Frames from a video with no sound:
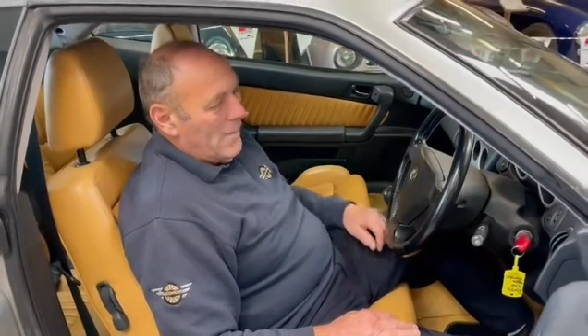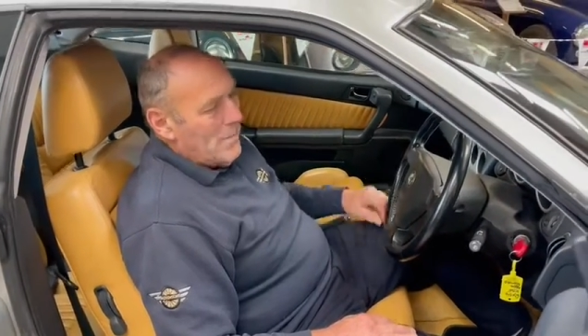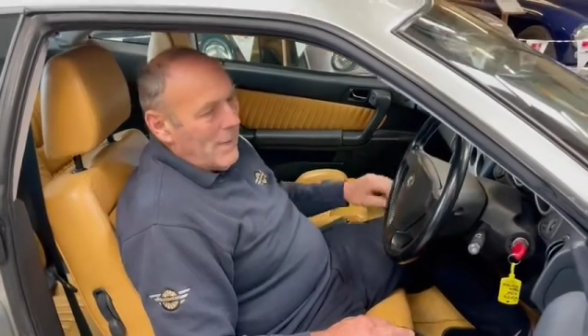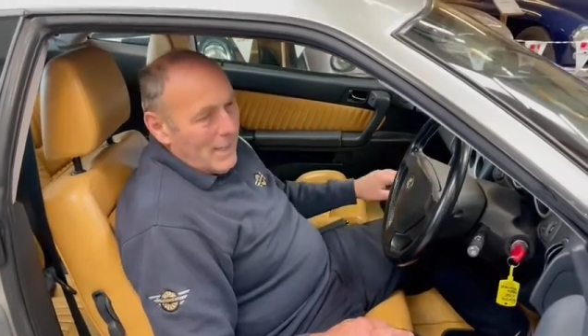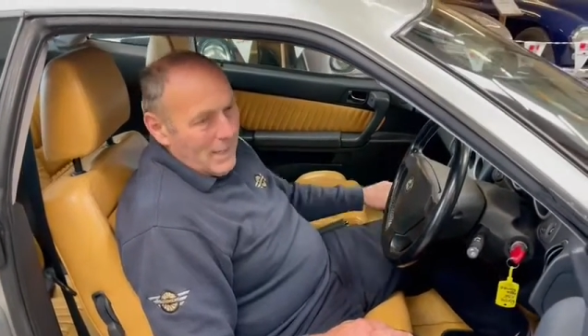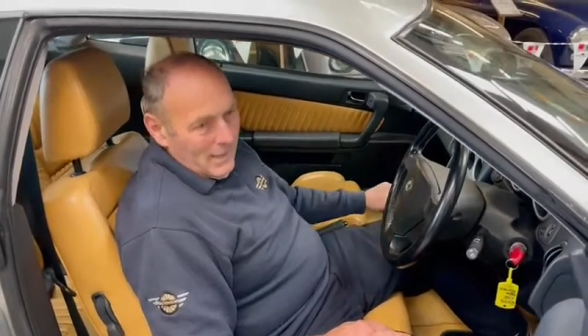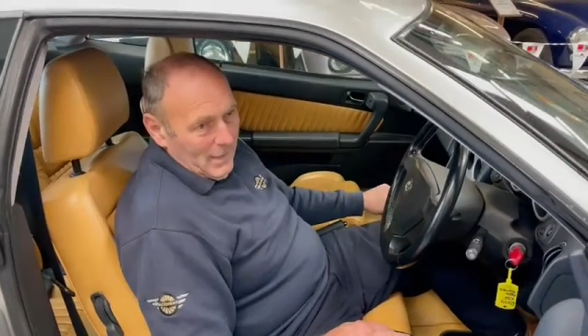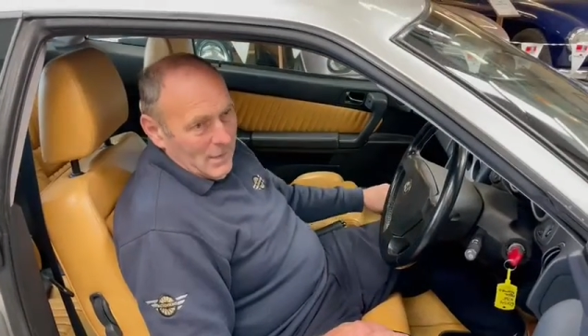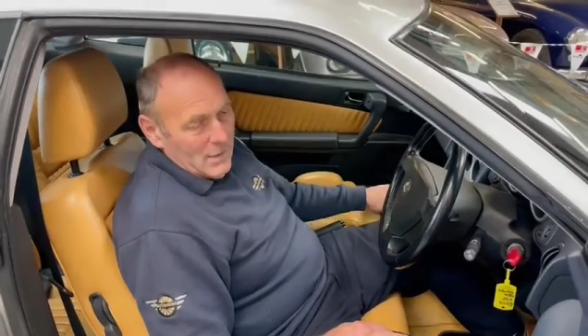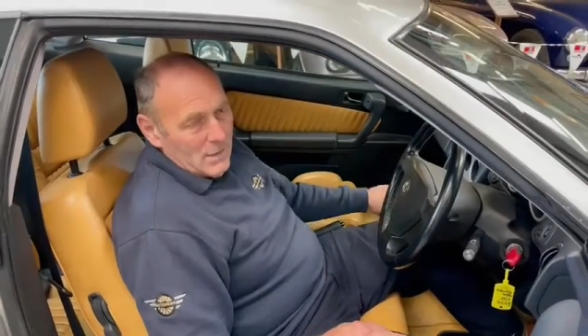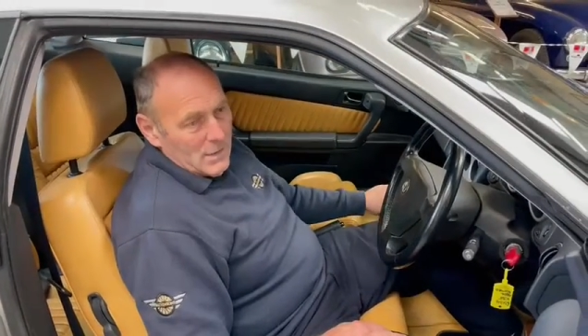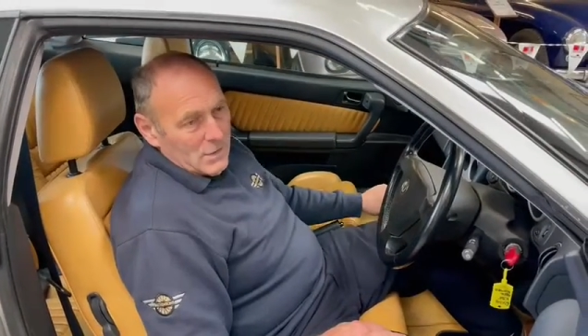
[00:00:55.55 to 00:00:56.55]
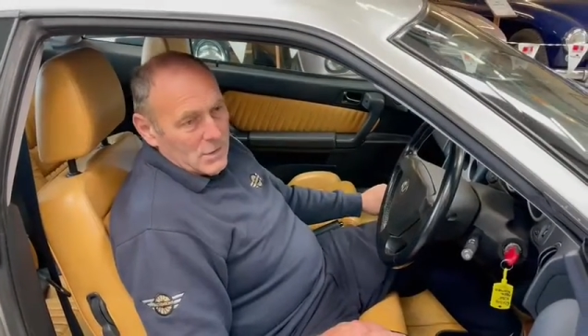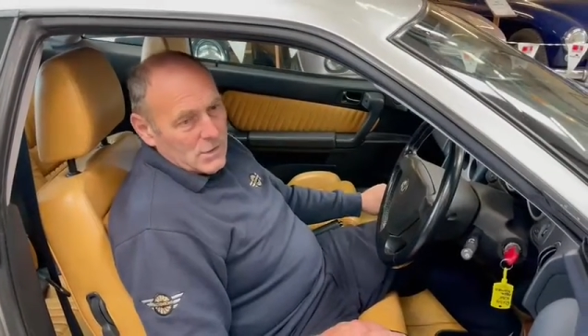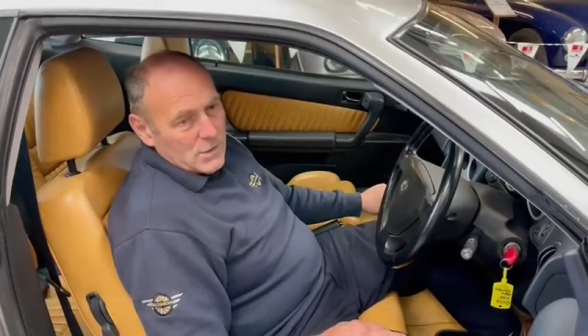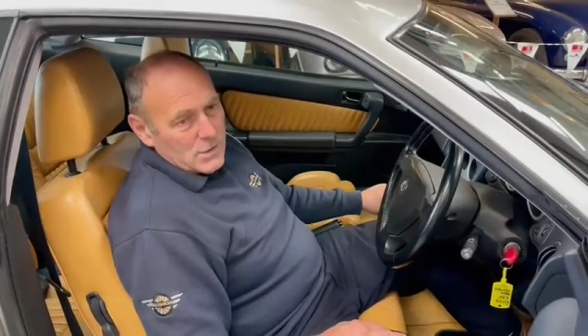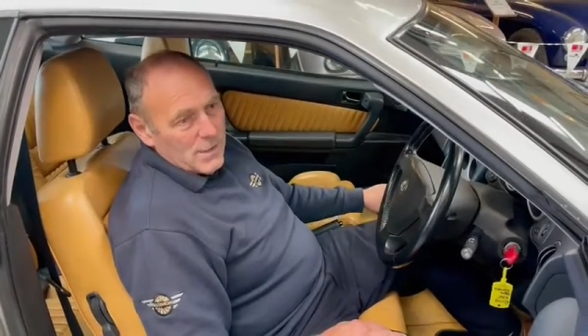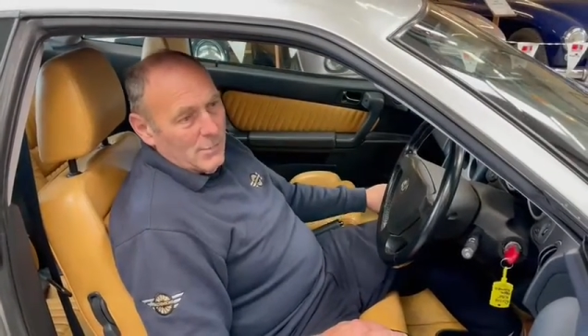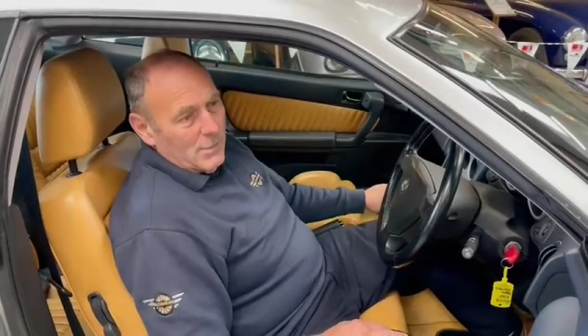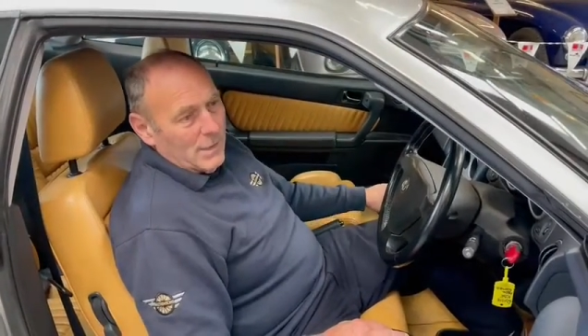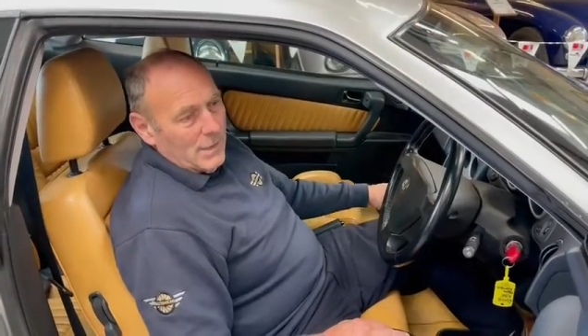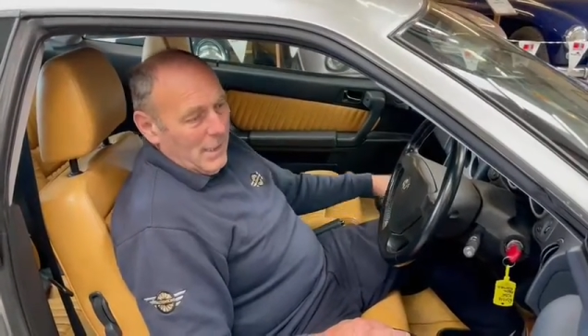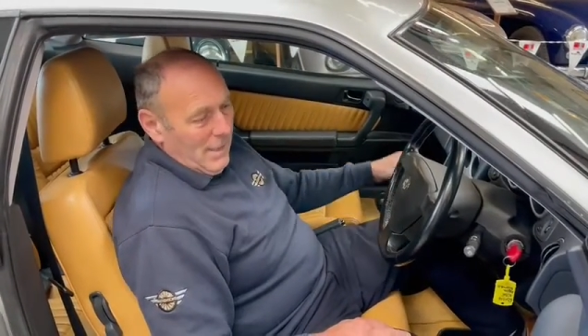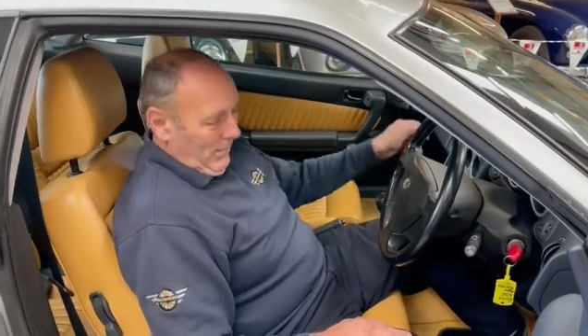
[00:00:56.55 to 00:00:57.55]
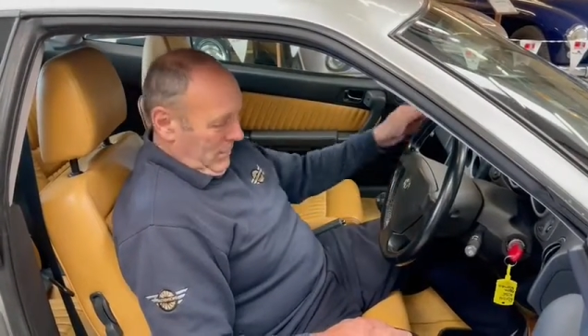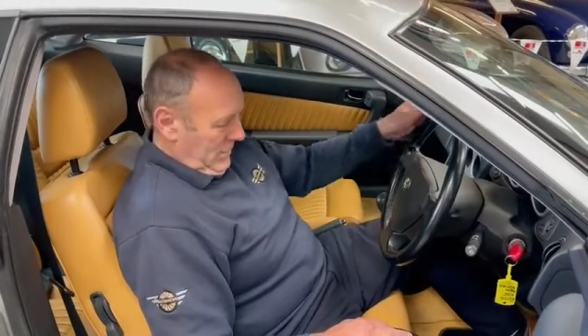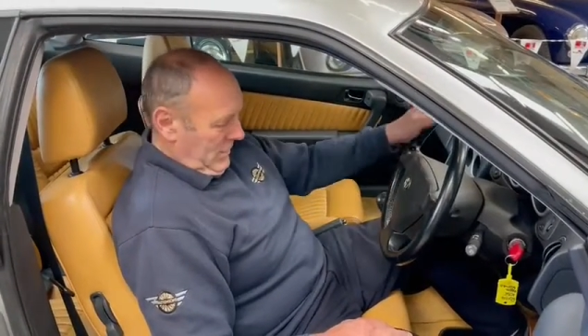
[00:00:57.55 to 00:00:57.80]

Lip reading: Mainly just to see what the gearbox